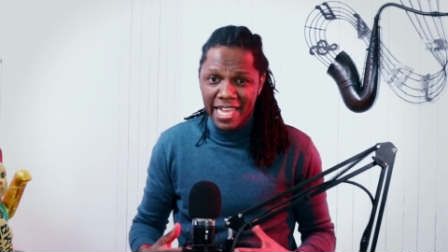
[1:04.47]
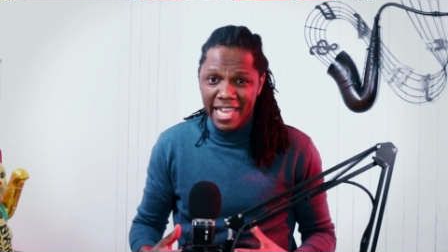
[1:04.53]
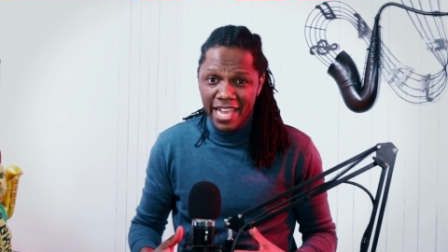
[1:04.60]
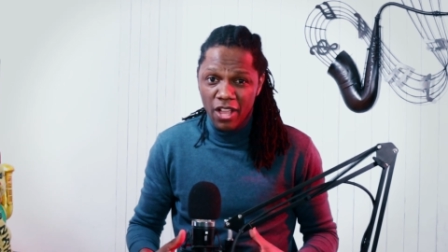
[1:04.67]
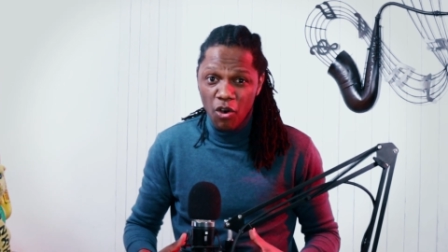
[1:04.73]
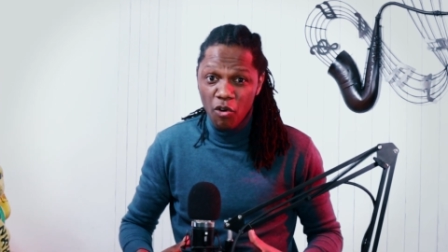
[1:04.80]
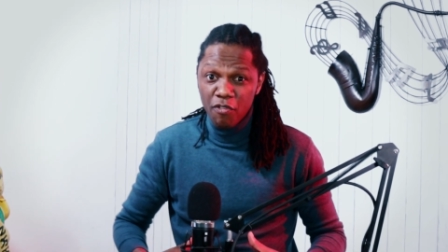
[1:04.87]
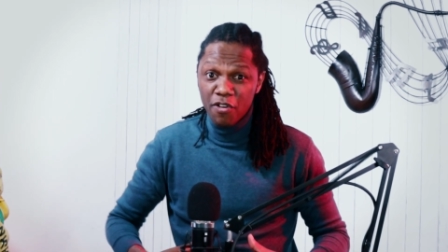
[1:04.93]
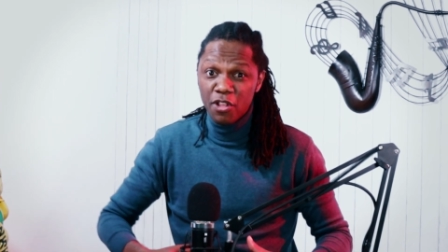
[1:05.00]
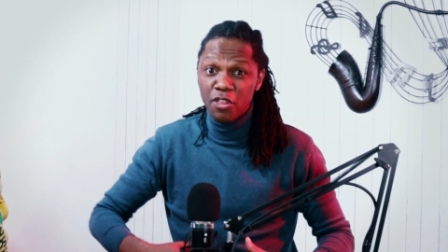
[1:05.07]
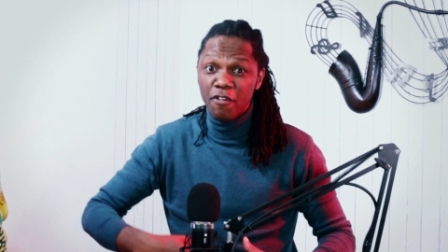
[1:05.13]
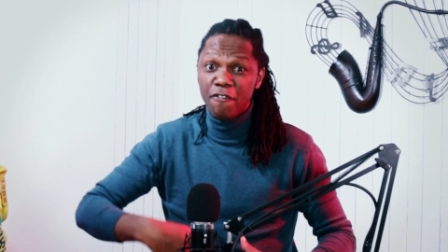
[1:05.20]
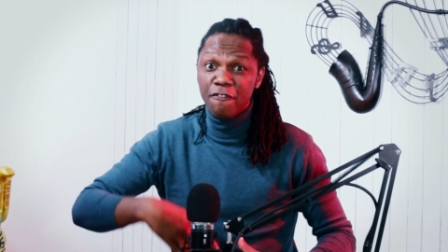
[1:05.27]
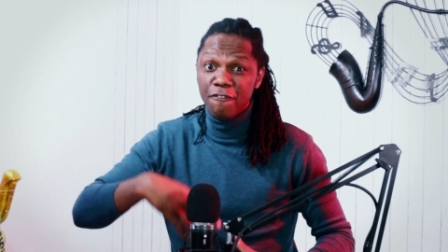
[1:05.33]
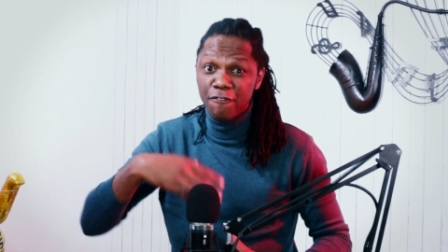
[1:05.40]
play over
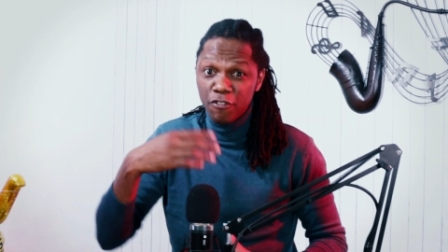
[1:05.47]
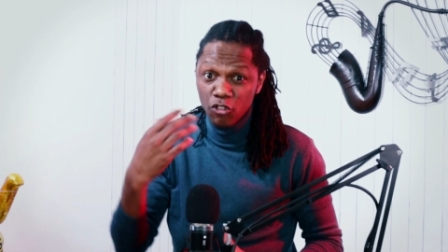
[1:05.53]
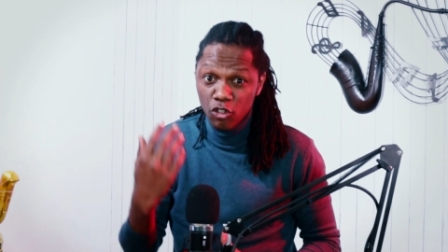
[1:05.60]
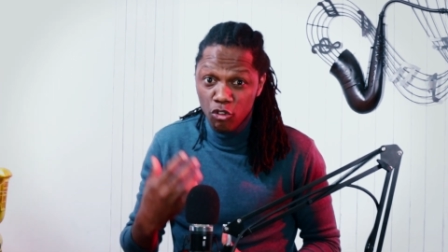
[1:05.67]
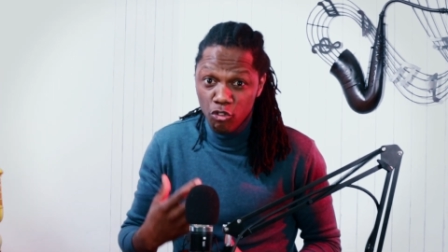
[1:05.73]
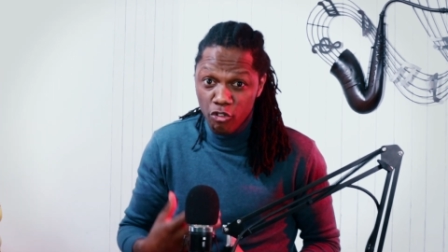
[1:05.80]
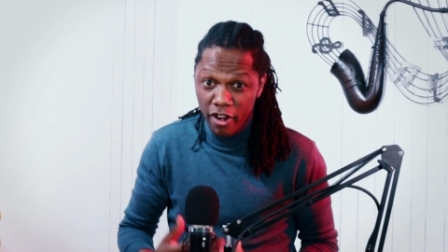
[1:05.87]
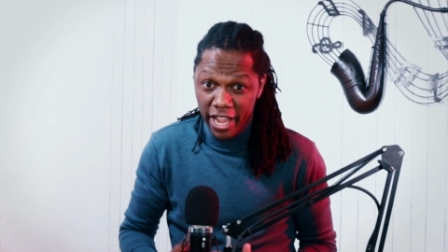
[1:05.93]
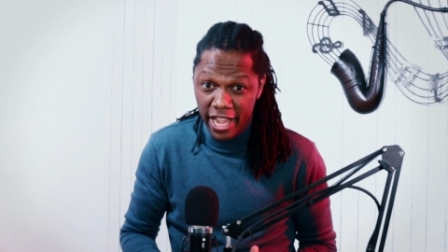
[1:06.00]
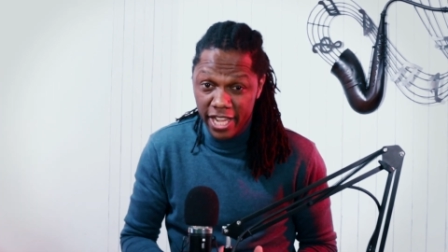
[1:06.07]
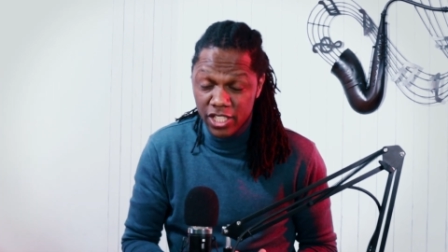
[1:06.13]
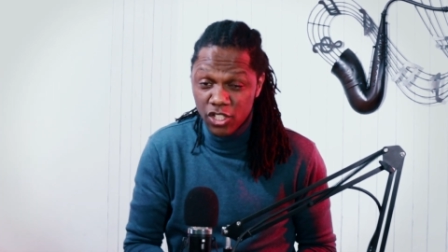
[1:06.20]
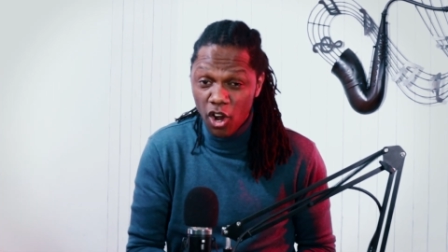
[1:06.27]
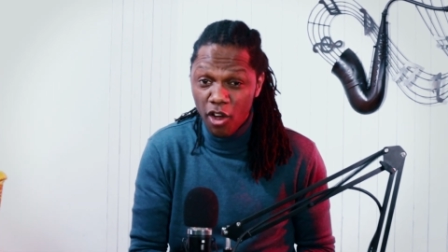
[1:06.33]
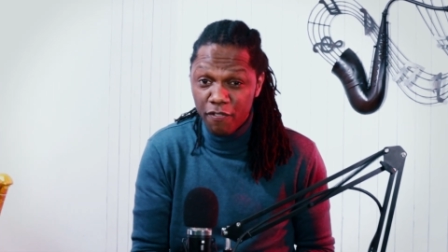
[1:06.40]
the full
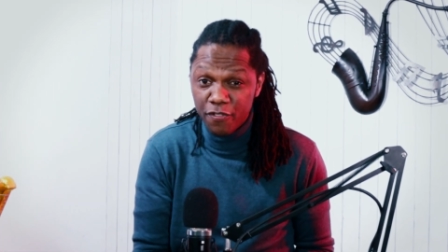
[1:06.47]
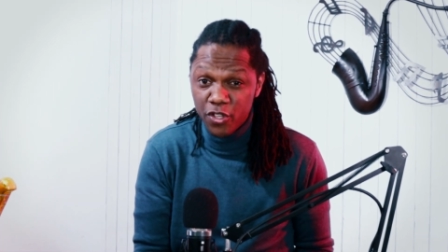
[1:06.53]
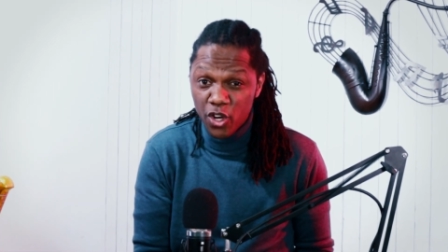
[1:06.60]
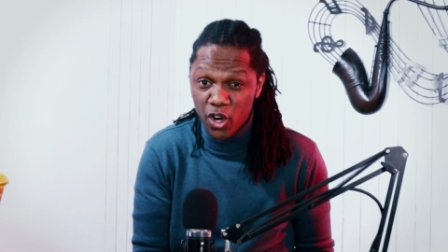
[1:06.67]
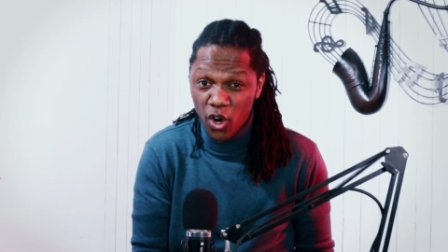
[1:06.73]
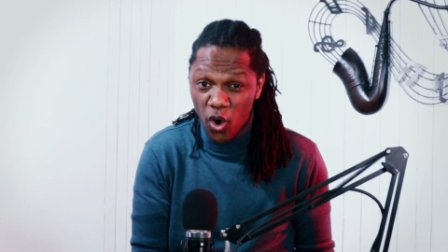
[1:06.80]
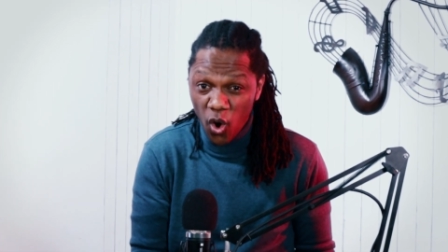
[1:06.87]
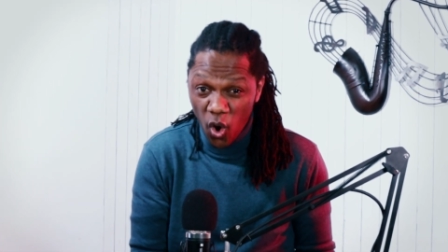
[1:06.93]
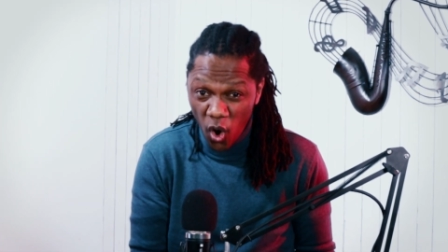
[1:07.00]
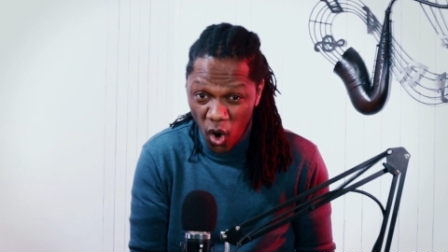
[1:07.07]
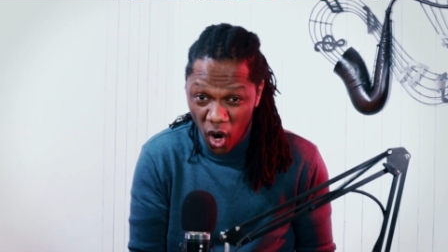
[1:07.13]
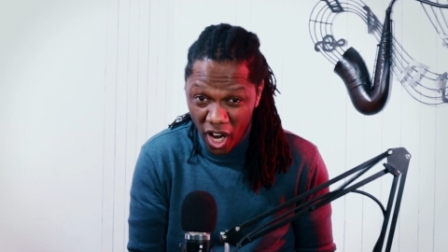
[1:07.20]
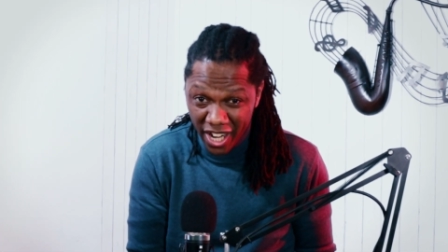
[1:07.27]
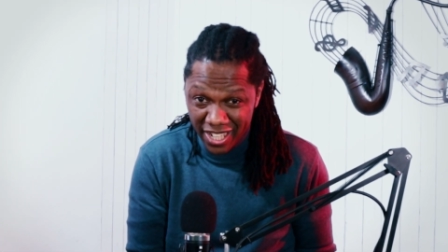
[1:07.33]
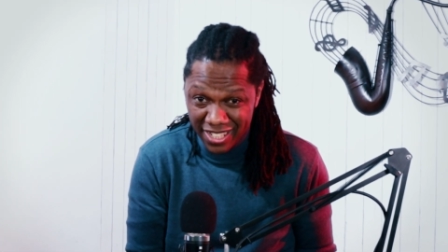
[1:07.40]
range of your
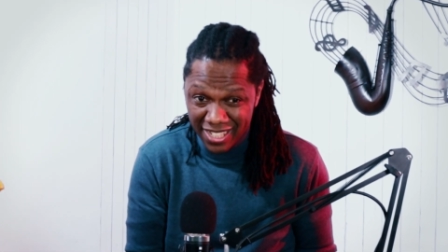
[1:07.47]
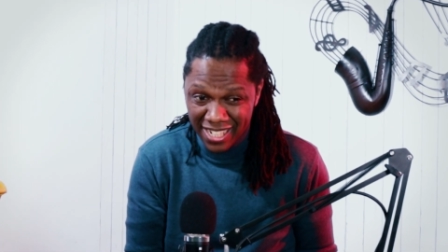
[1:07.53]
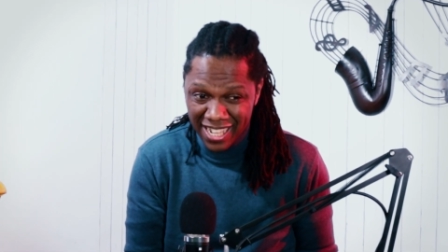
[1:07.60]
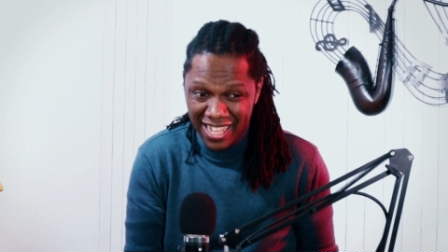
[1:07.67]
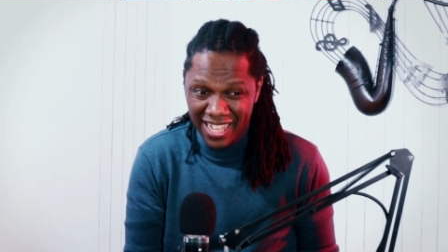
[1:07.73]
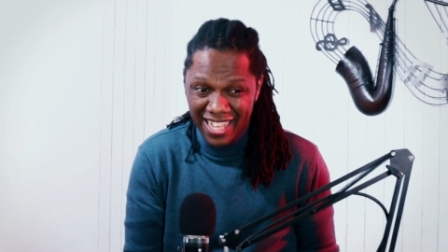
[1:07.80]
horn